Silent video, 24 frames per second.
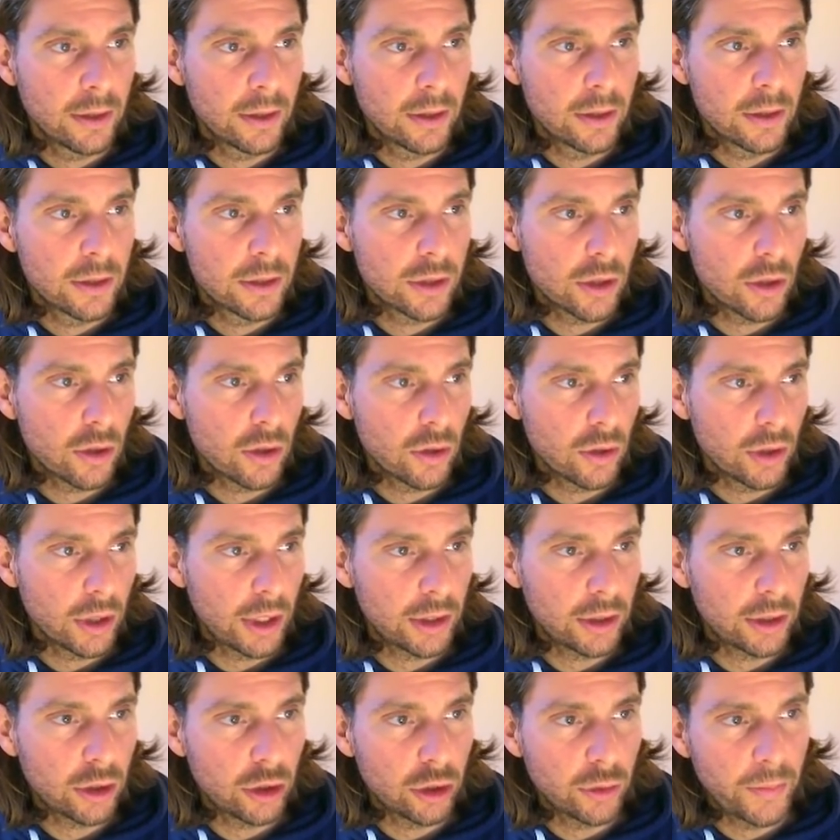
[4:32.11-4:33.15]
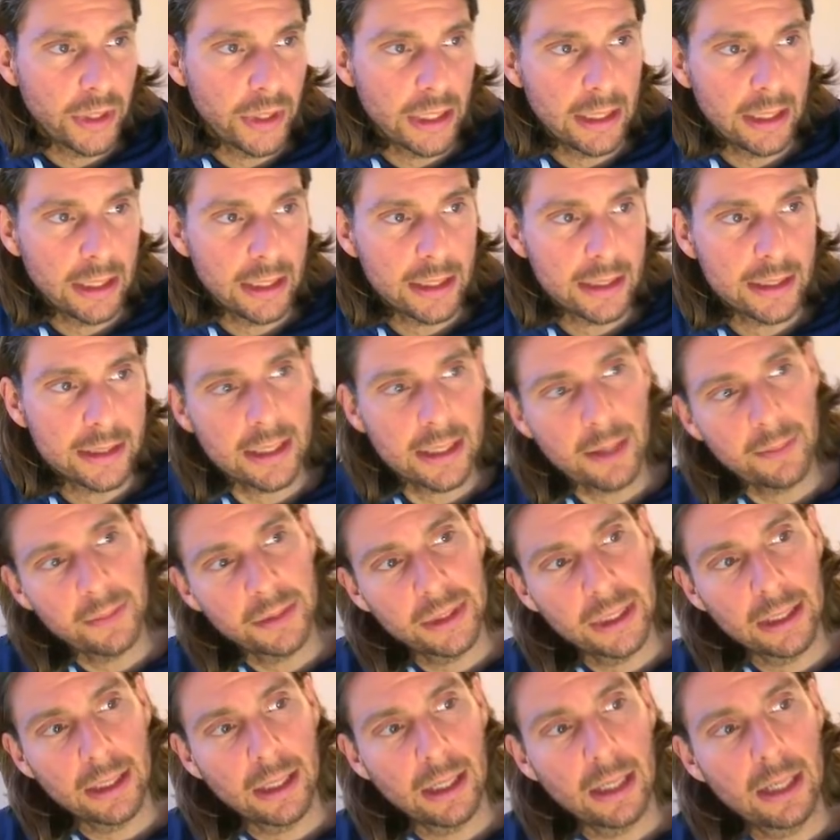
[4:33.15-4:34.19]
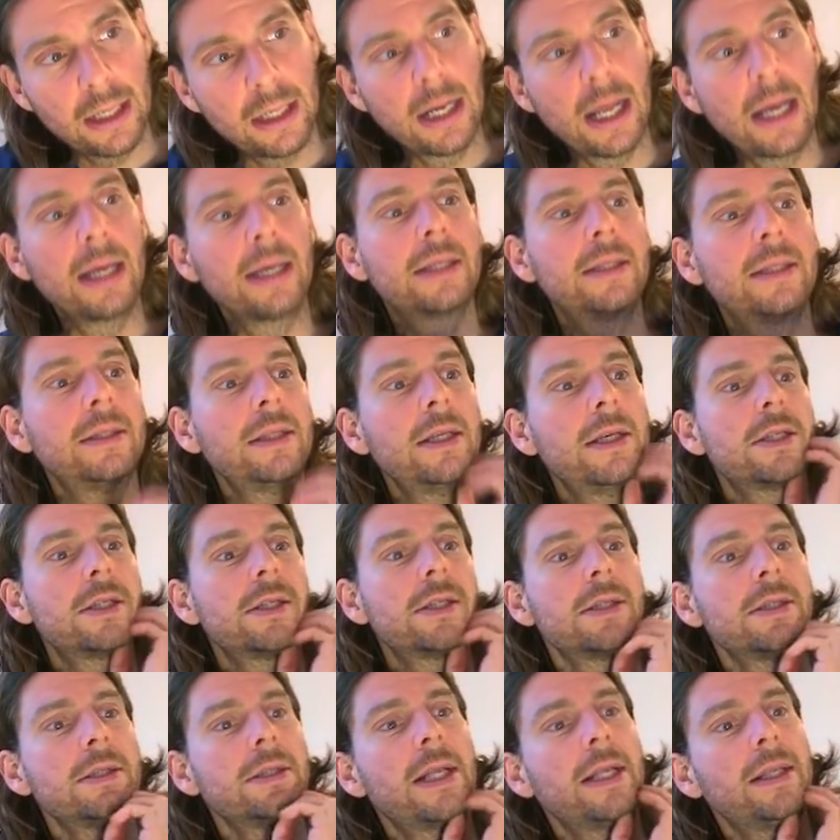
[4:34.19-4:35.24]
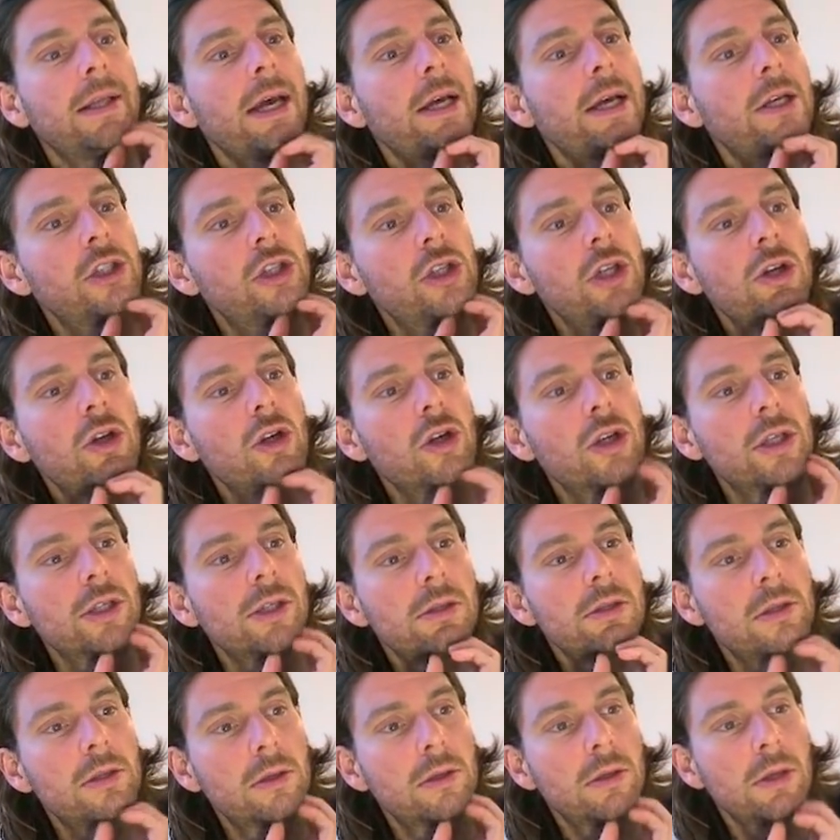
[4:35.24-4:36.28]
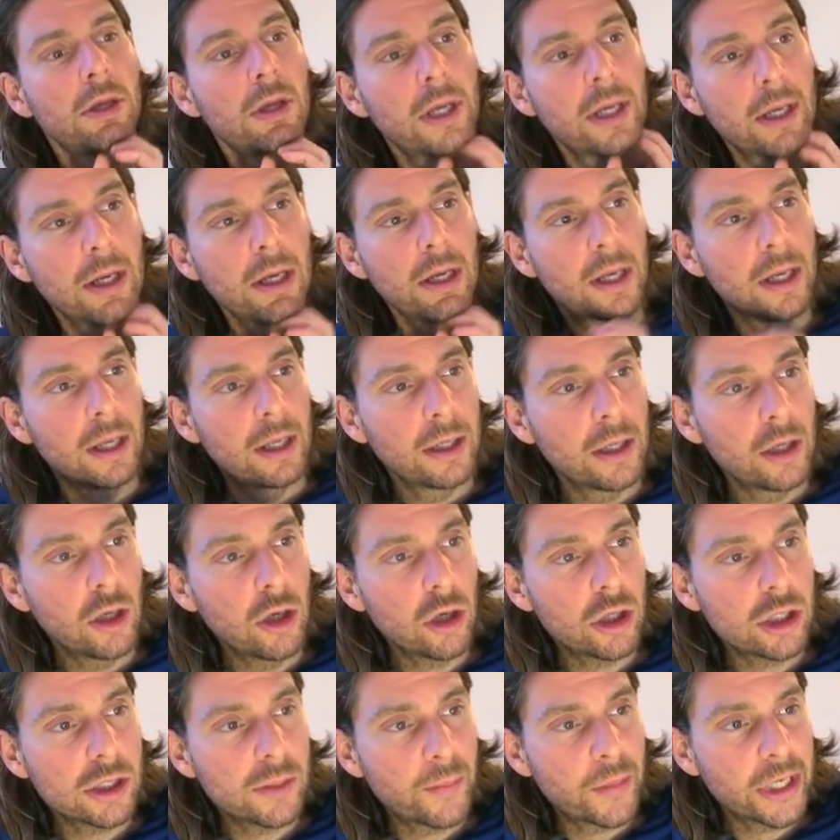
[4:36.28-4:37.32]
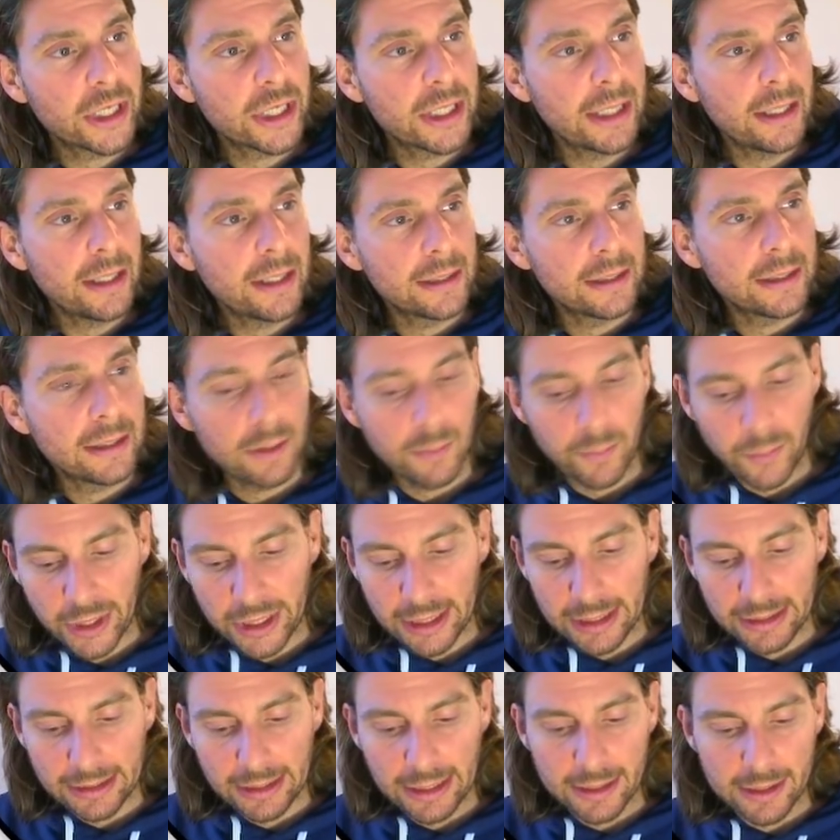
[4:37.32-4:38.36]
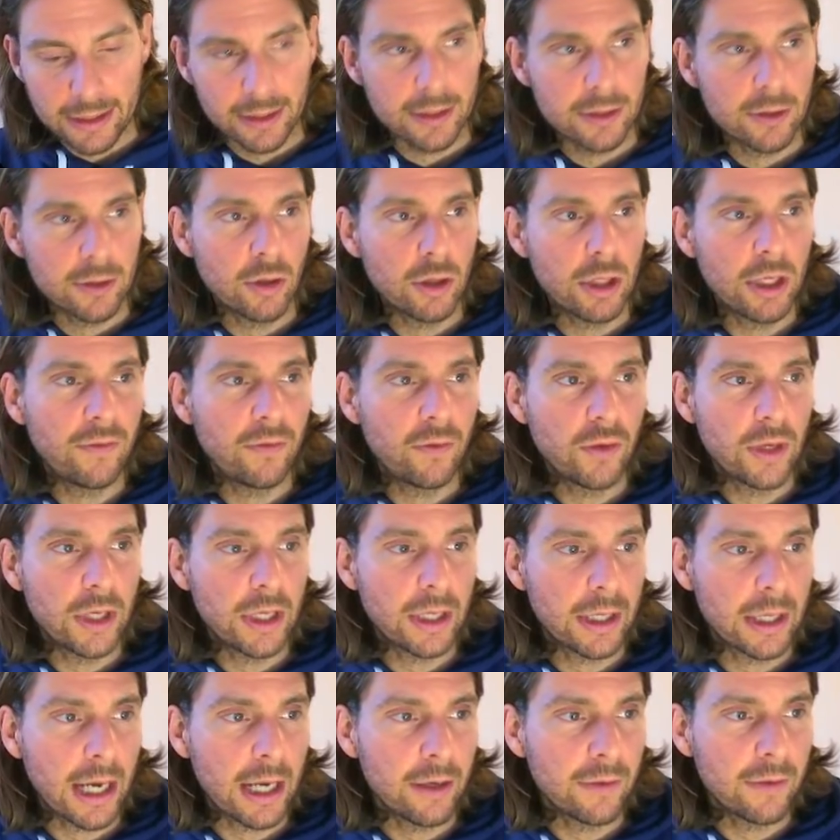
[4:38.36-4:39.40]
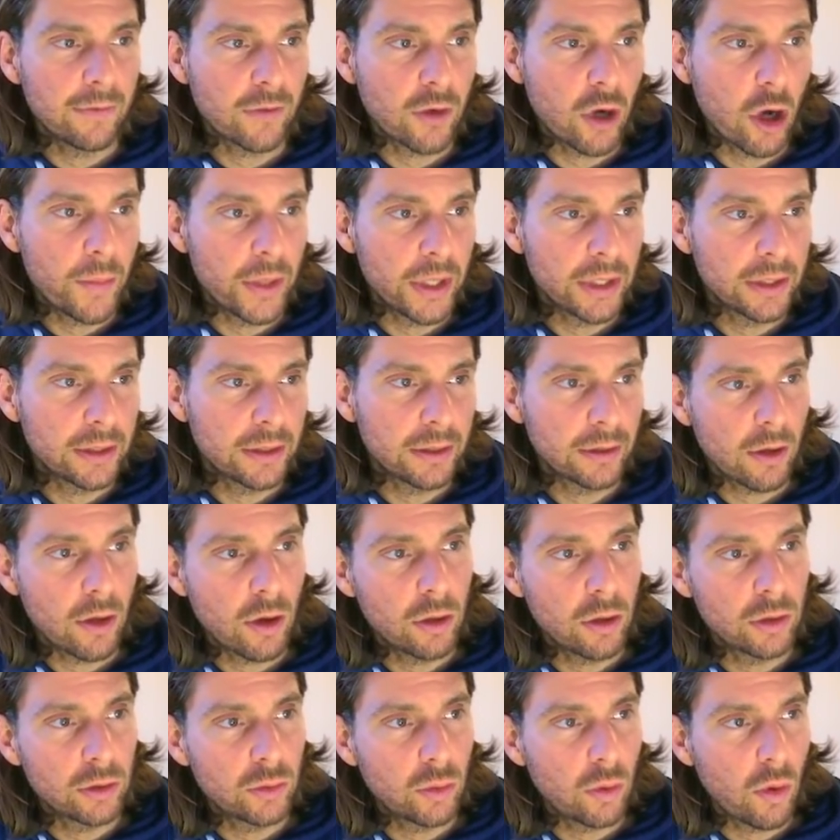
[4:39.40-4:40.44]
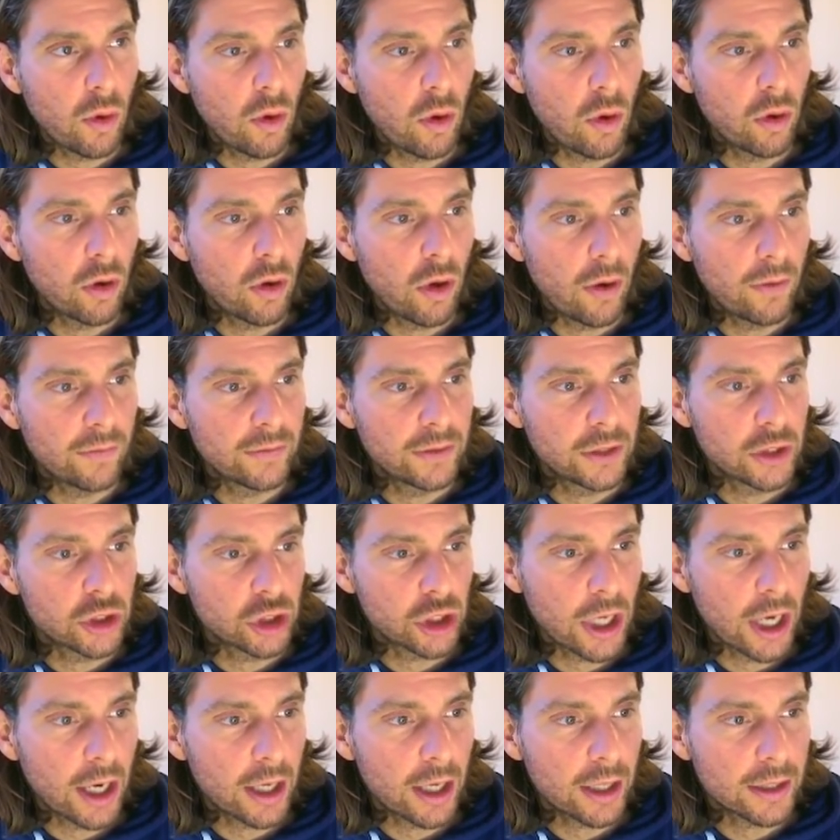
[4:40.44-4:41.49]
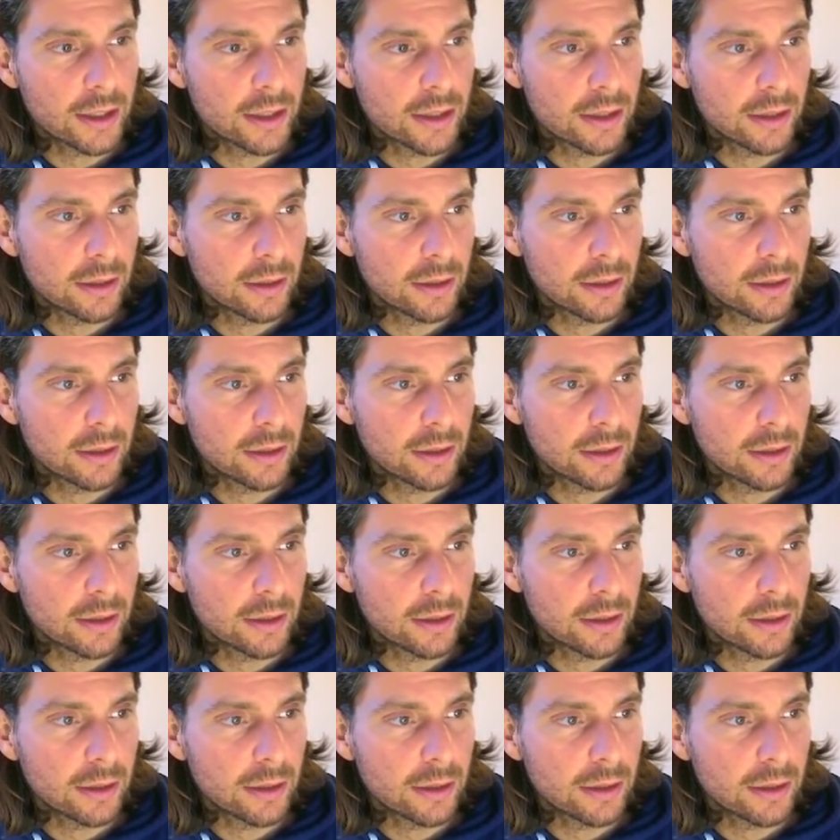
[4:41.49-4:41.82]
So it could be something like this that actually looks pretty decent. So if we kind of copy it onto all of the sharks,